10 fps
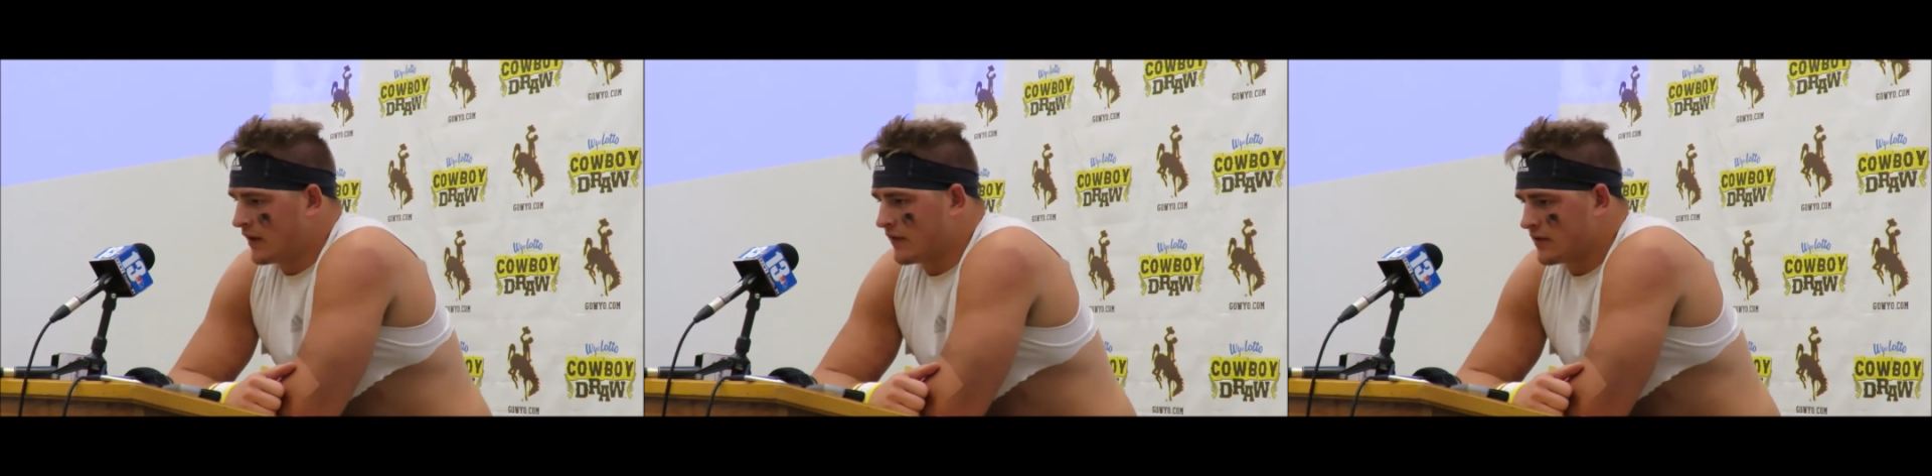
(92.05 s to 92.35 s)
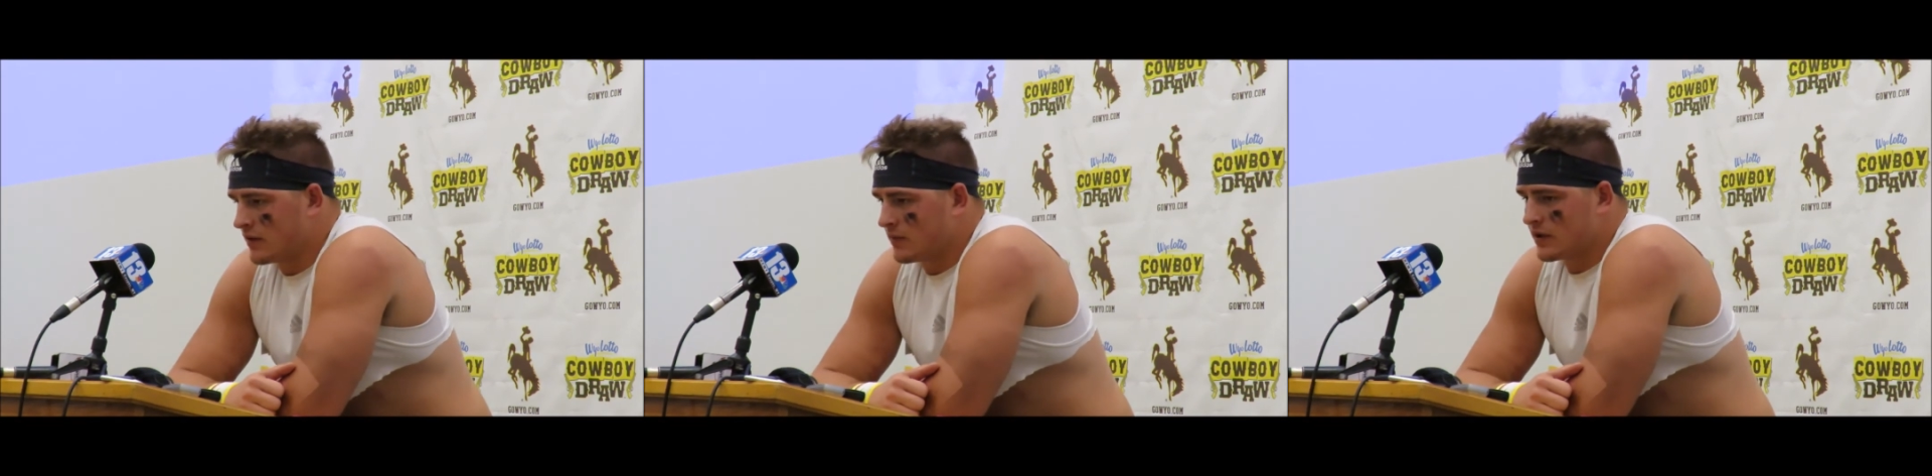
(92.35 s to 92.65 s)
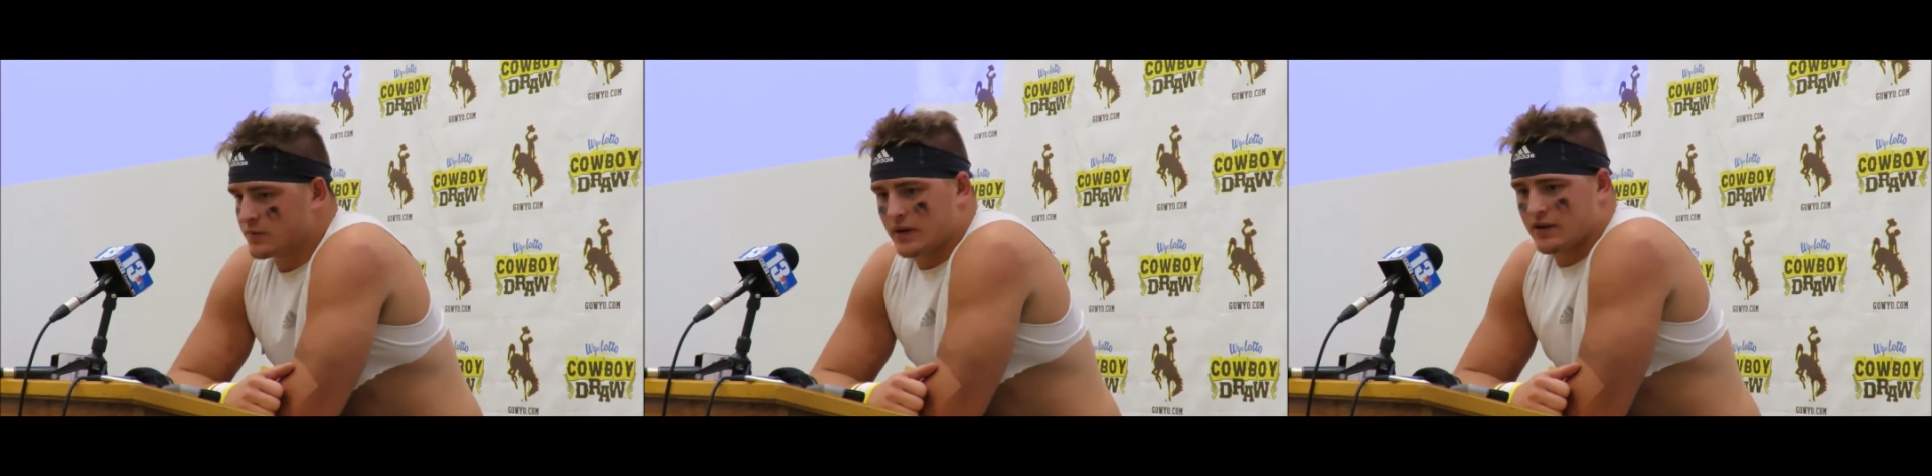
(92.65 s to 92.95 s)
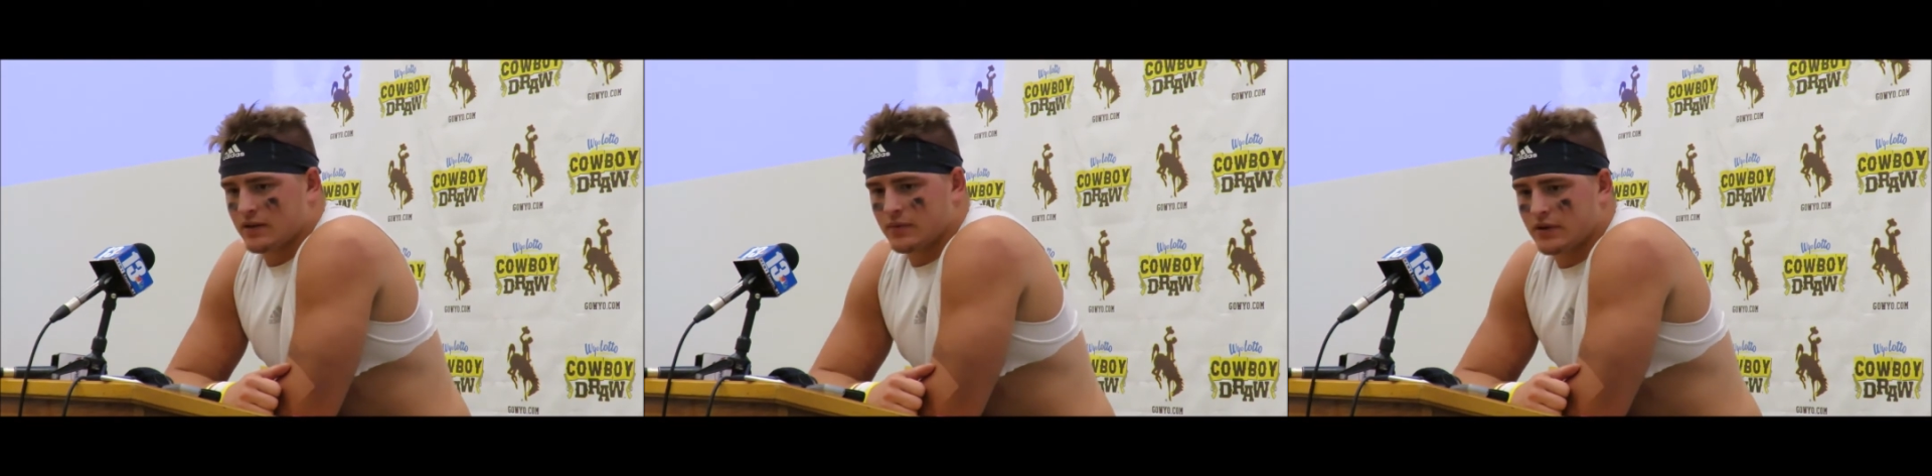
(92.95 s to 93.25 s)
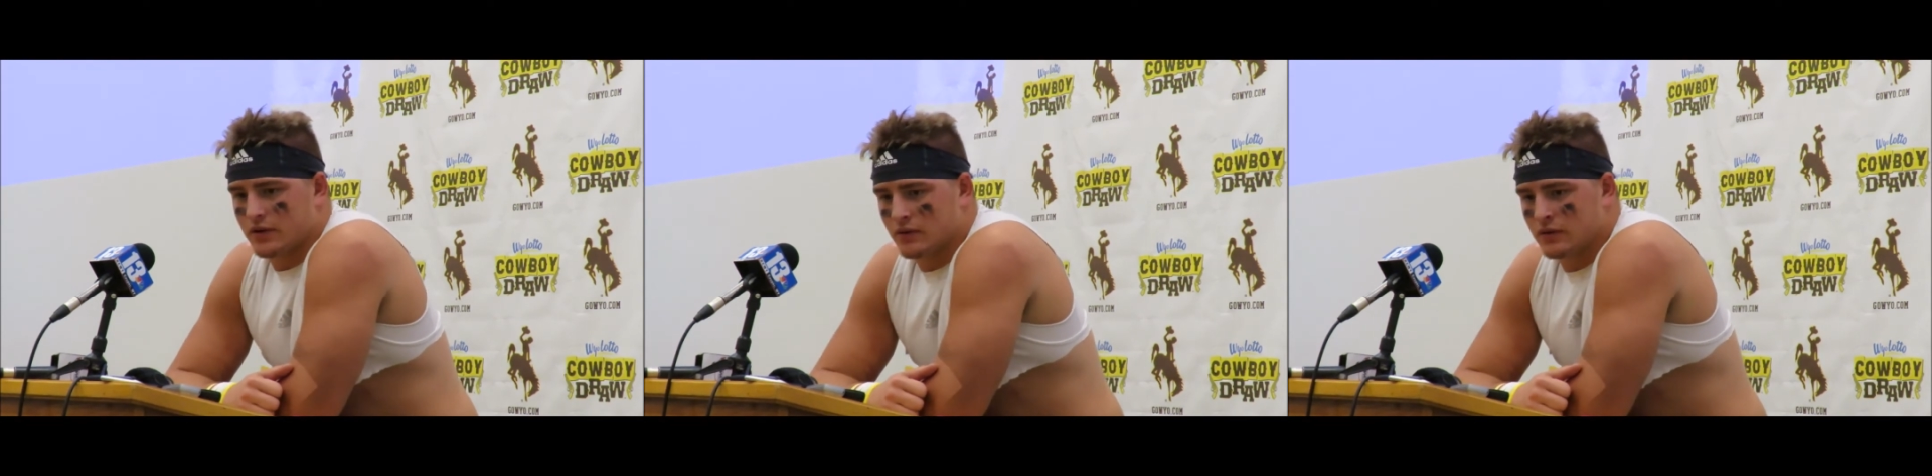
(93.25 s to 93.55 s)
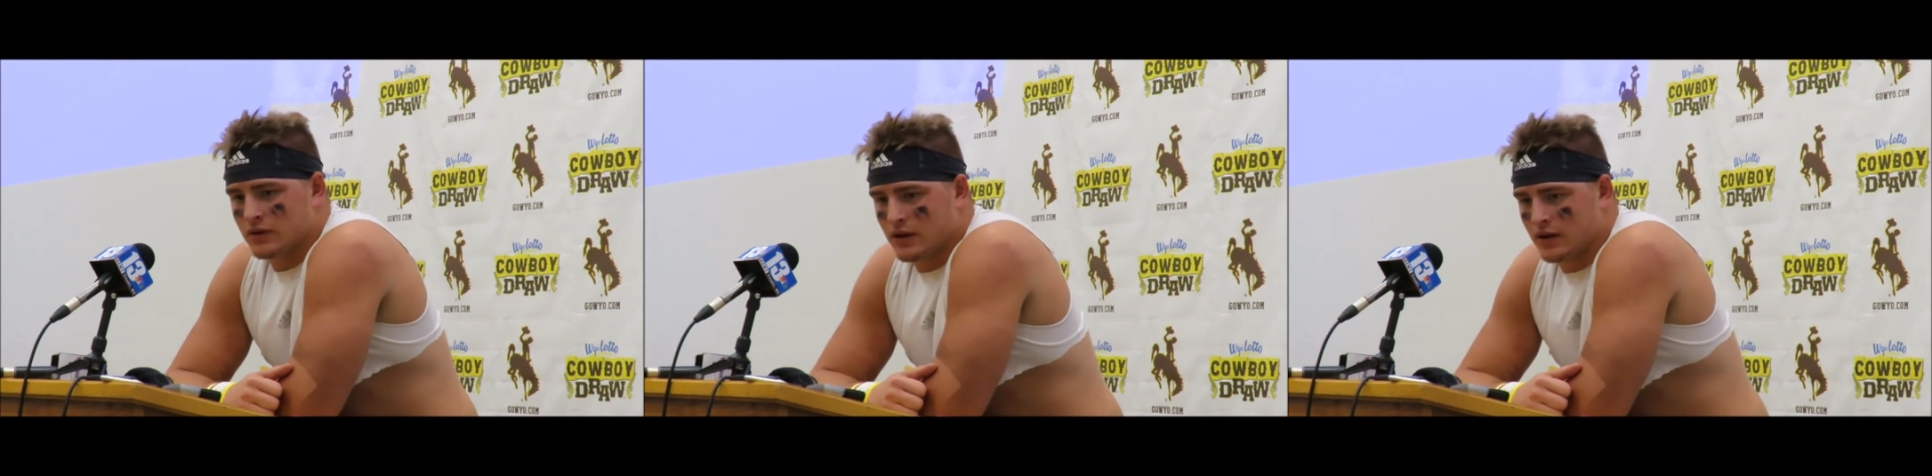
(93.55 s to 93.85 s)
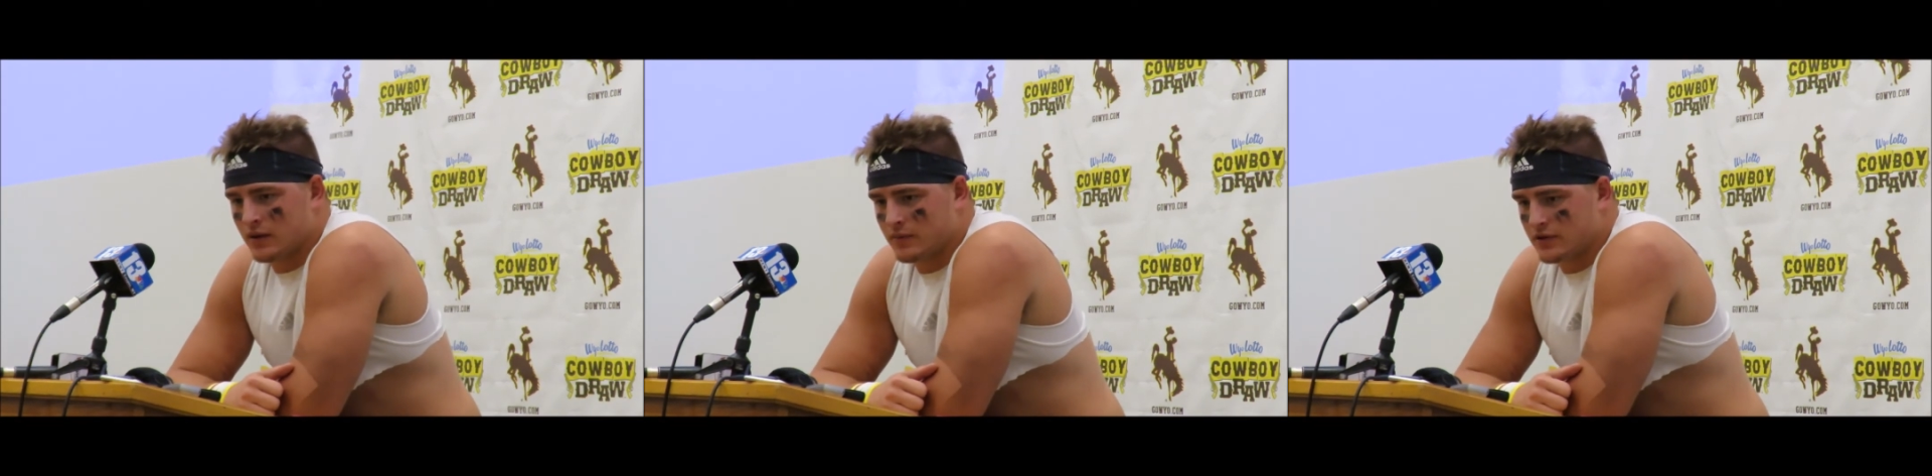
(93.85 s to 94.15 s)
everything we expected them to do.
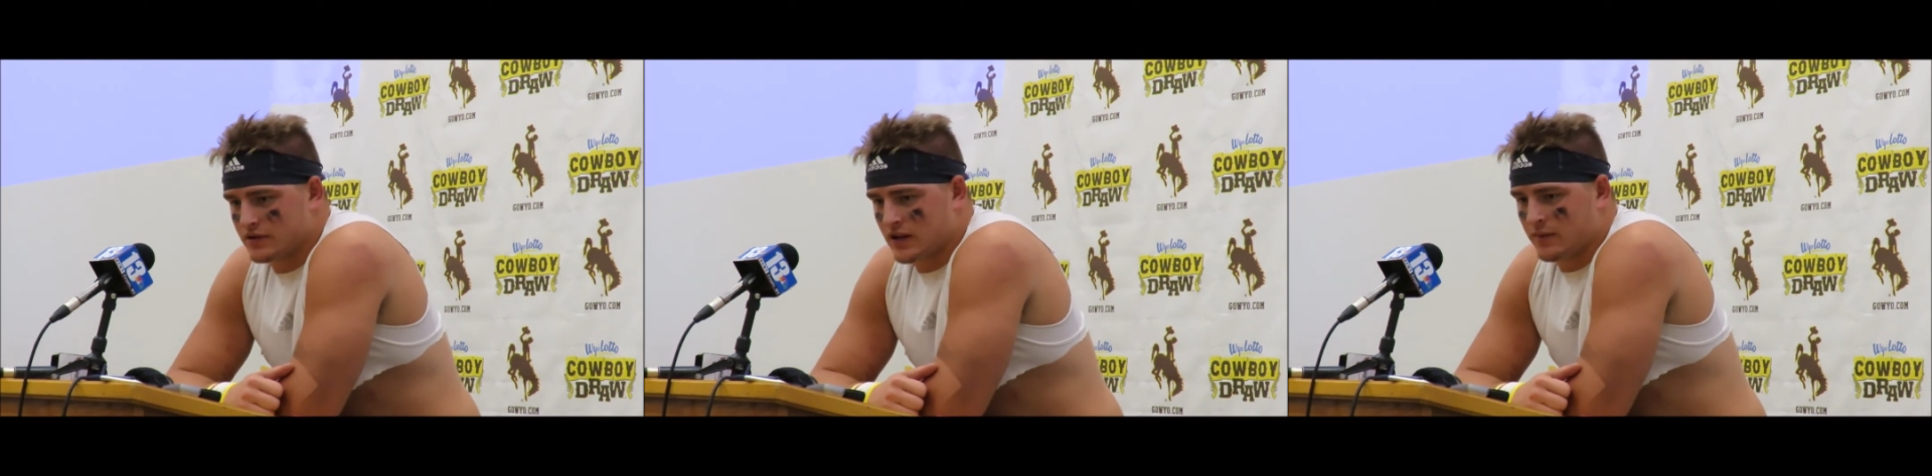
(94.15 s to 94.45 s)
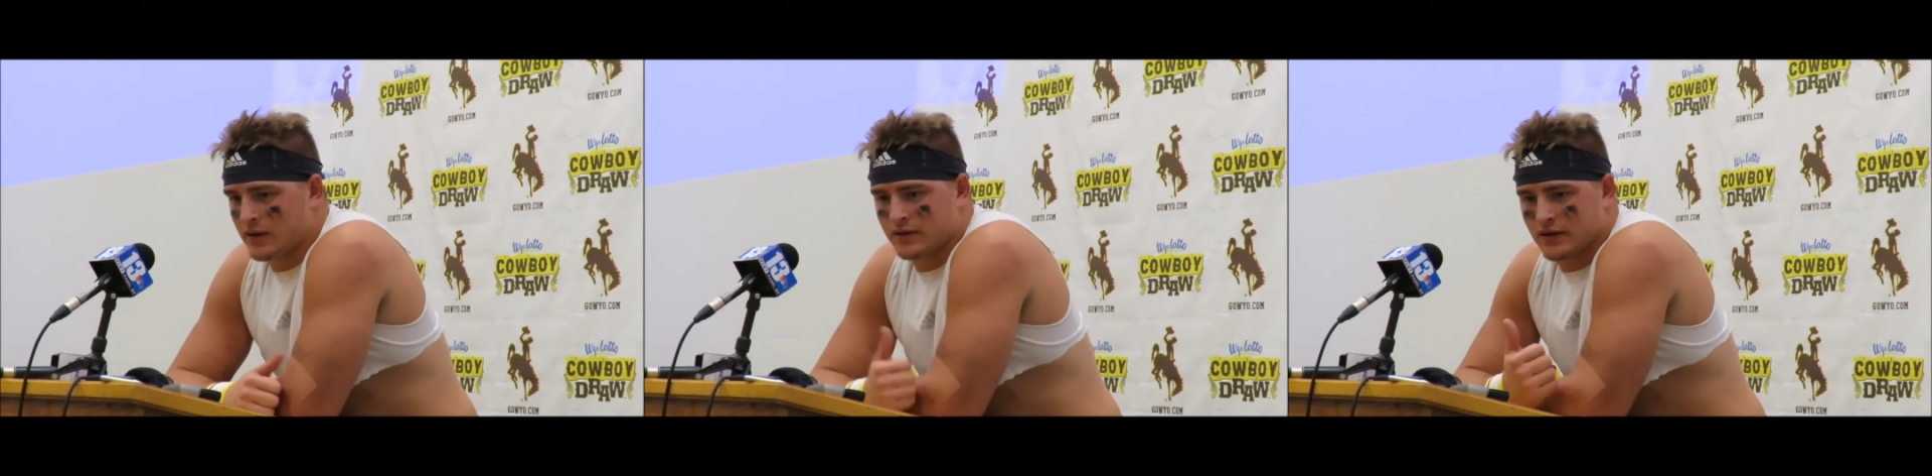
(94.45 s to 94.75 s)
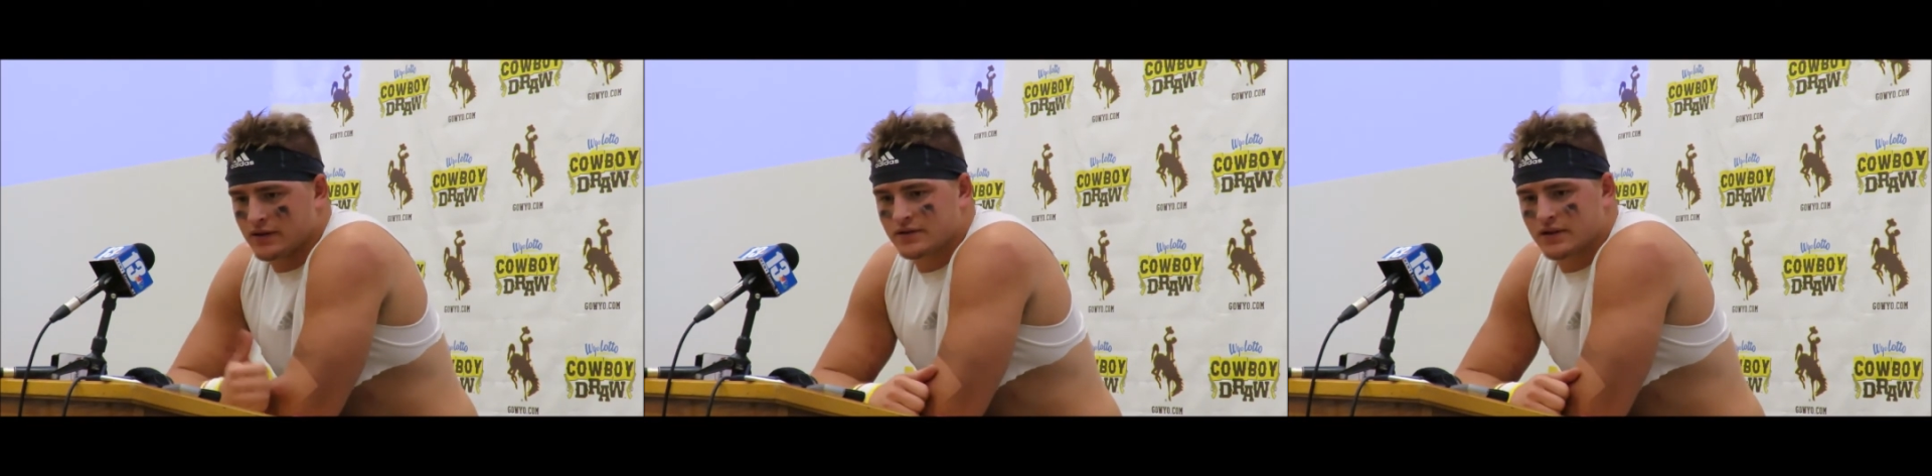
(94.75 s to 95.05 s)
Um, it just came down to us